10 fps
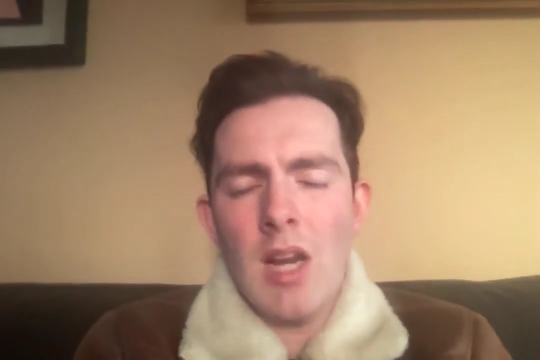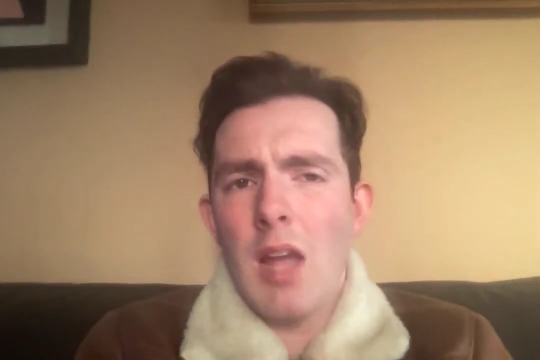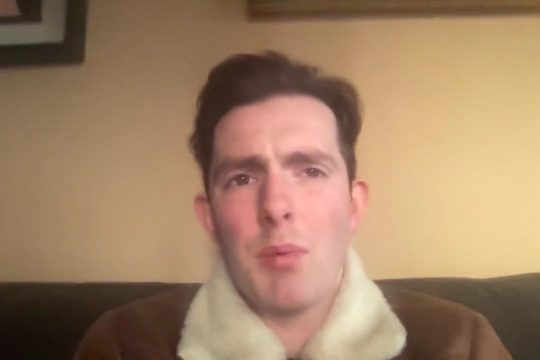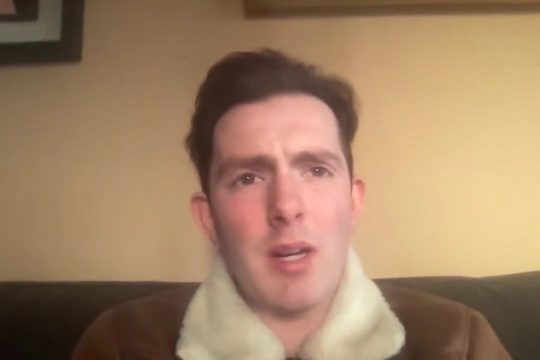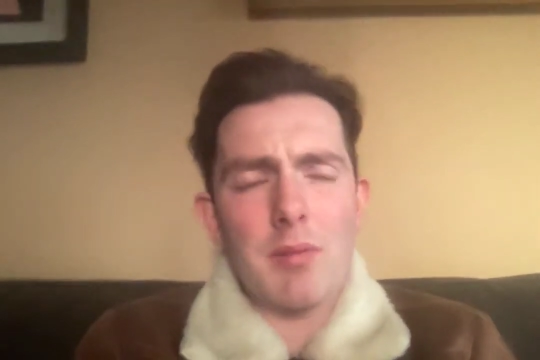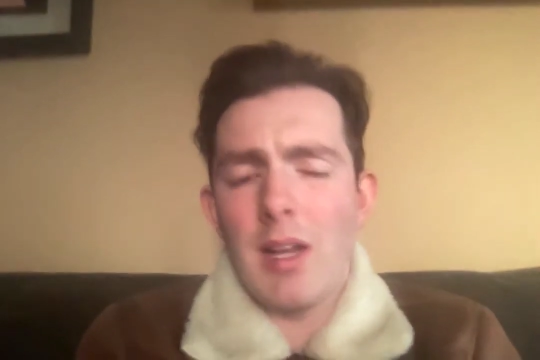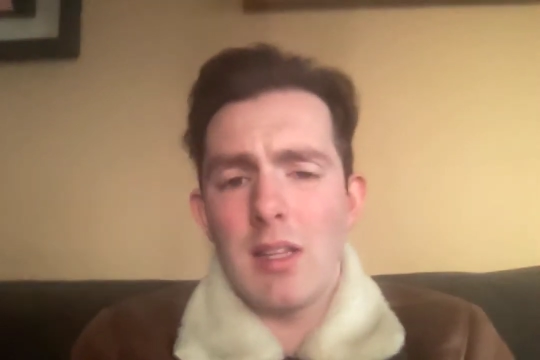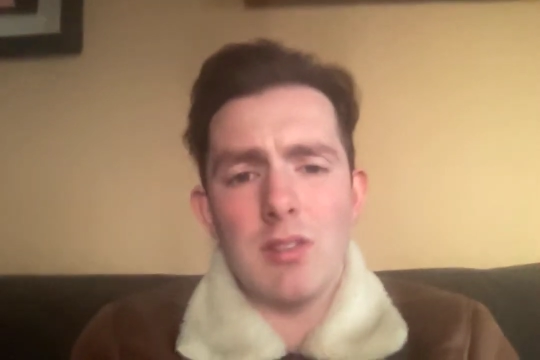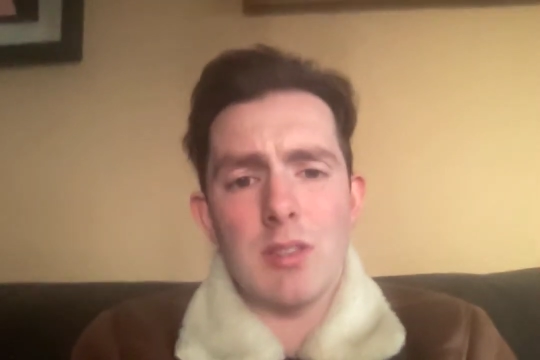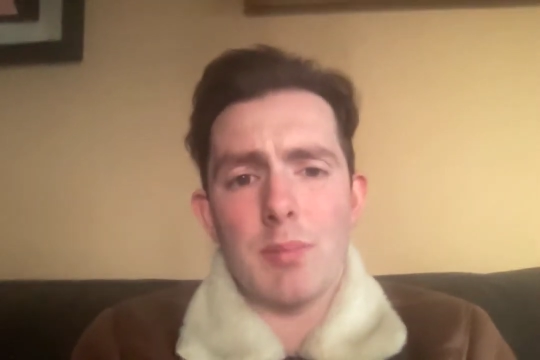I work well
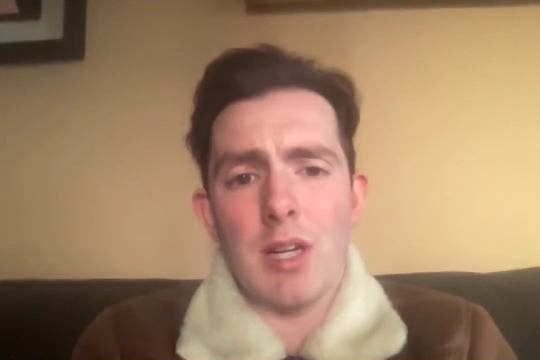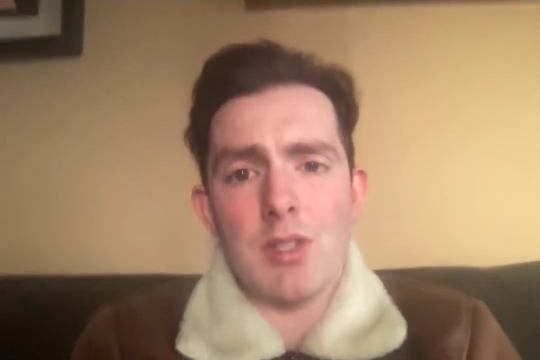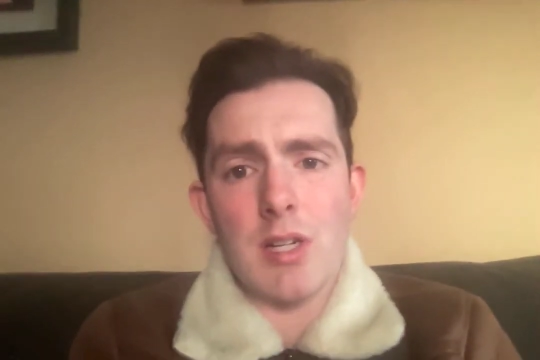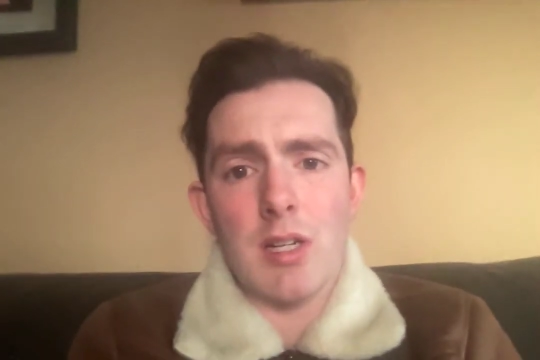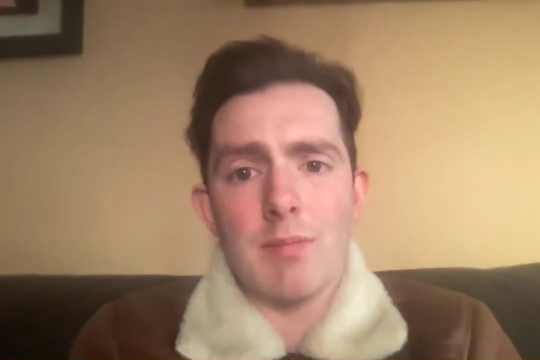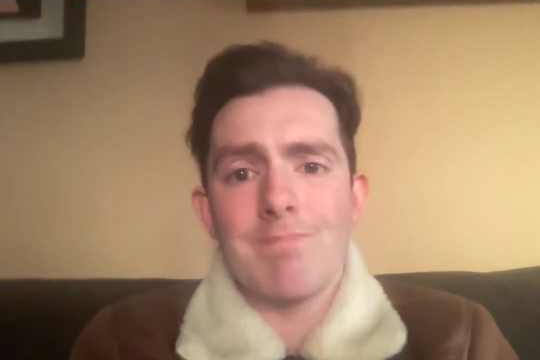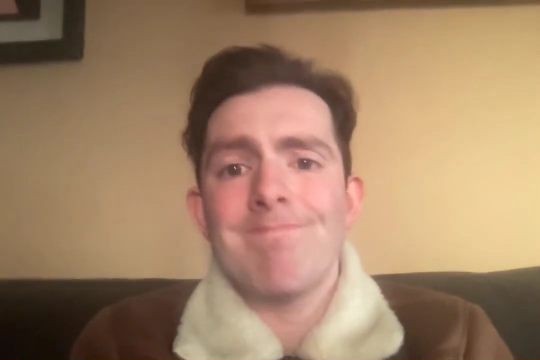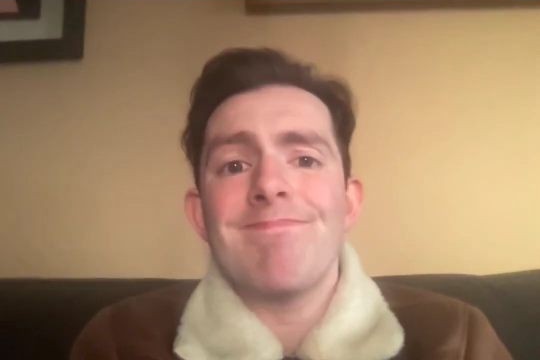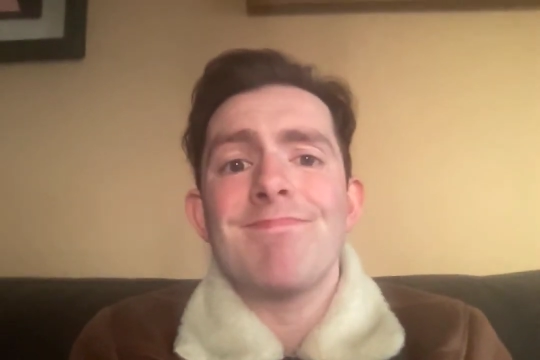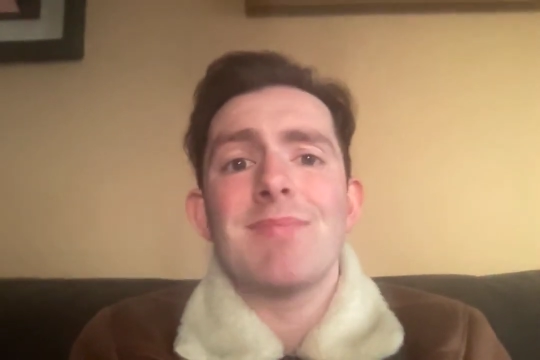under pressure.
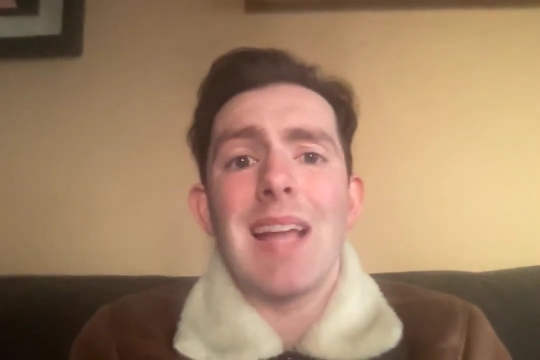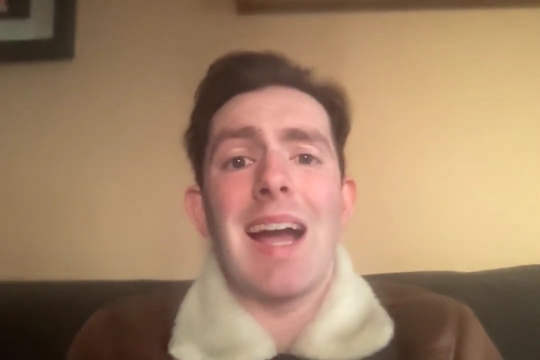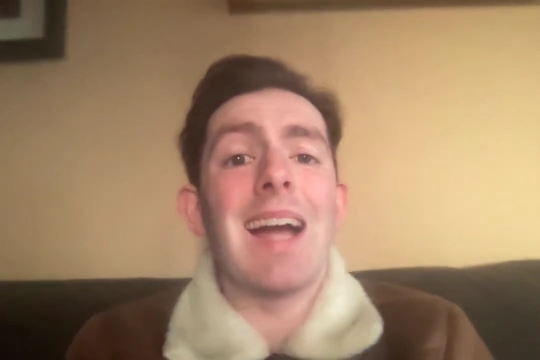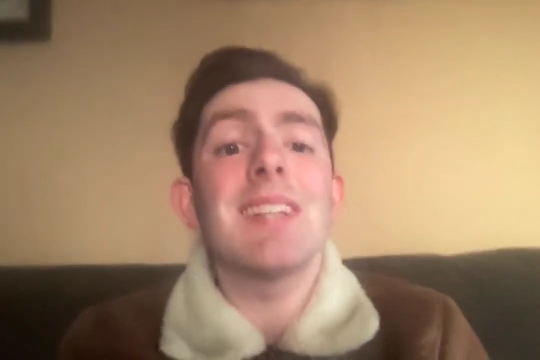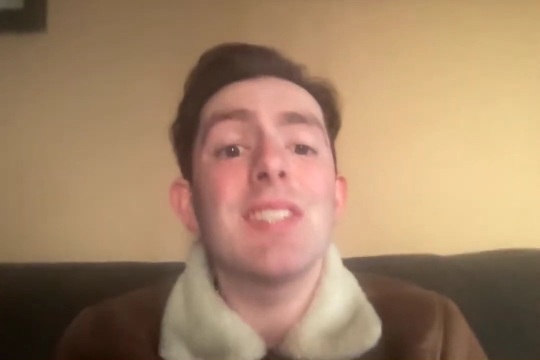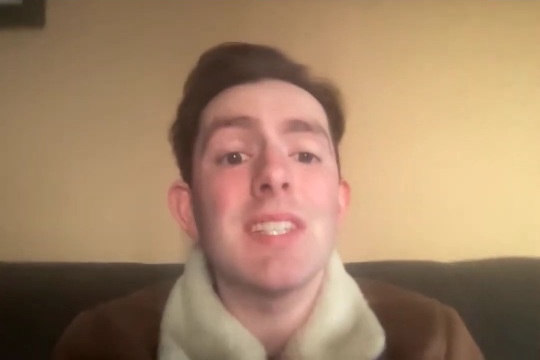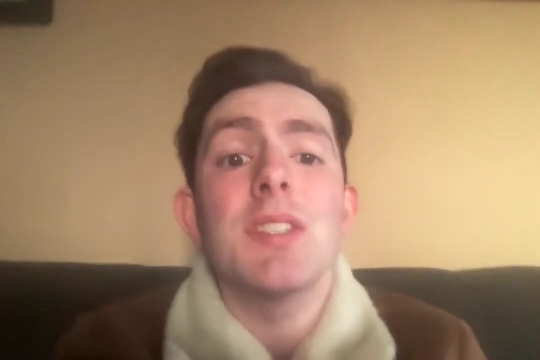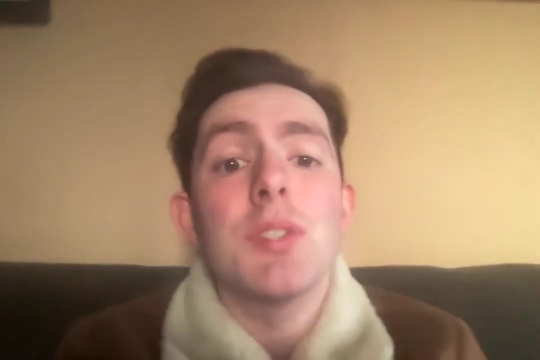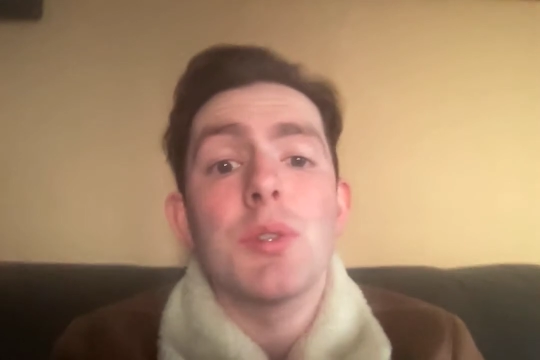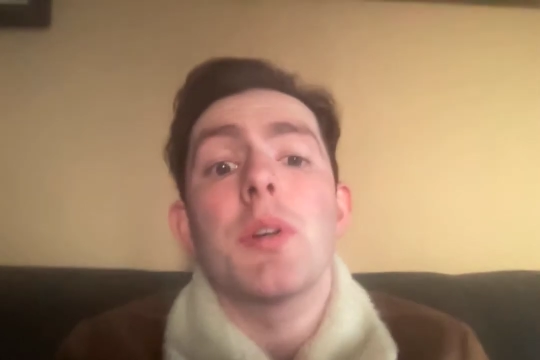I actually
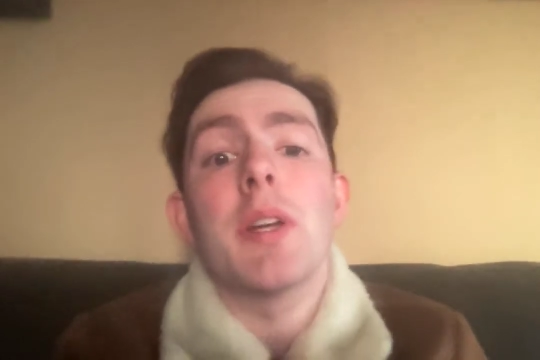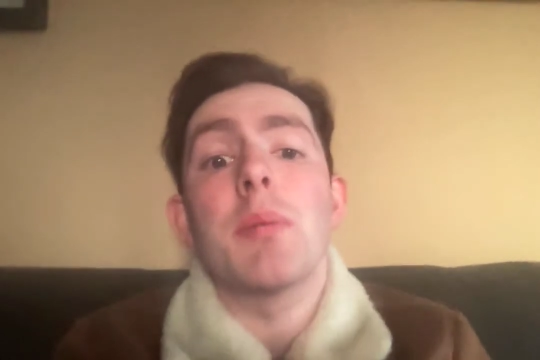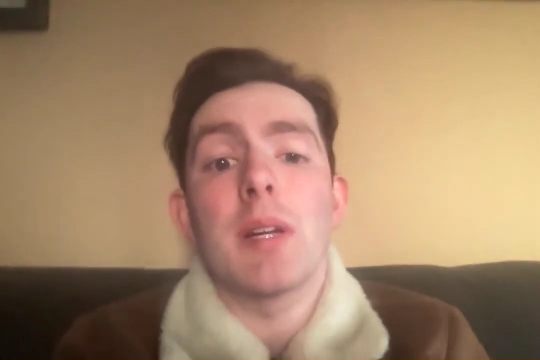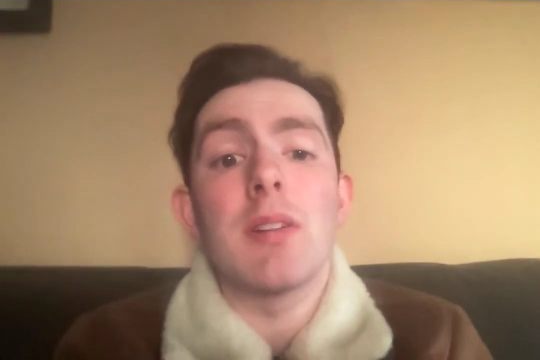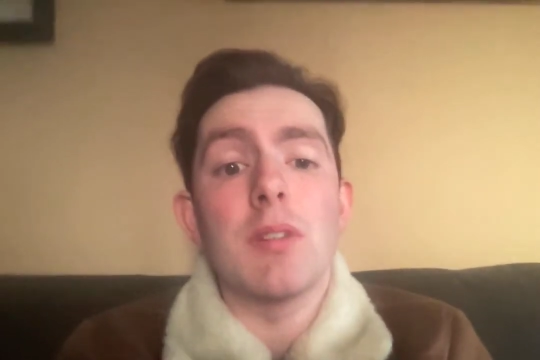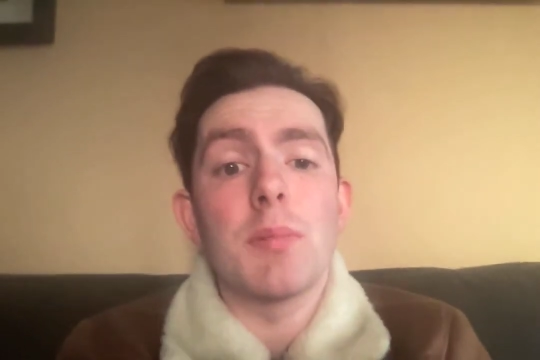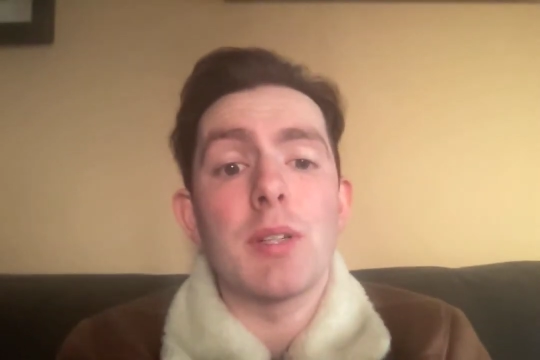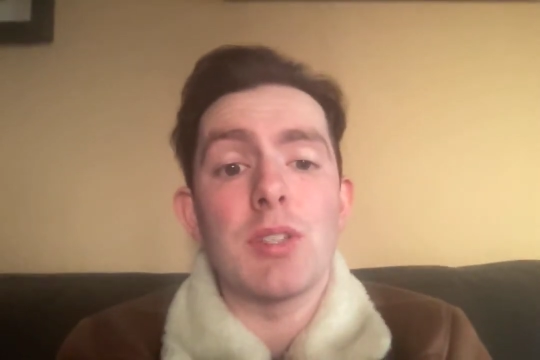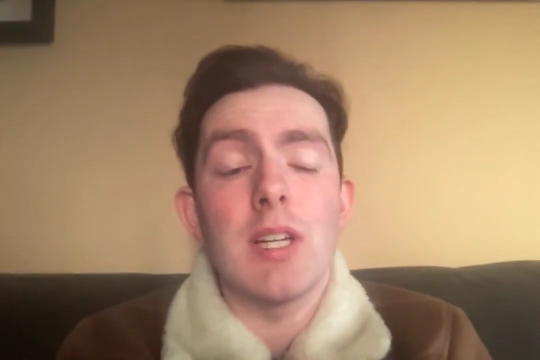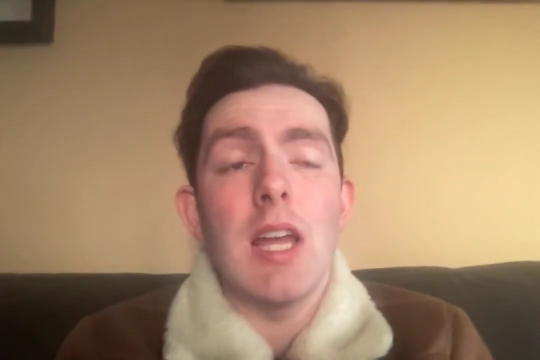enjoy working under
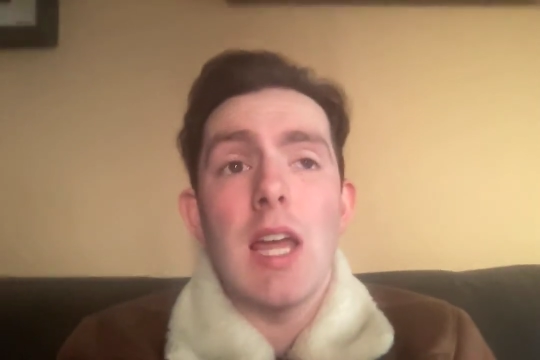pressure.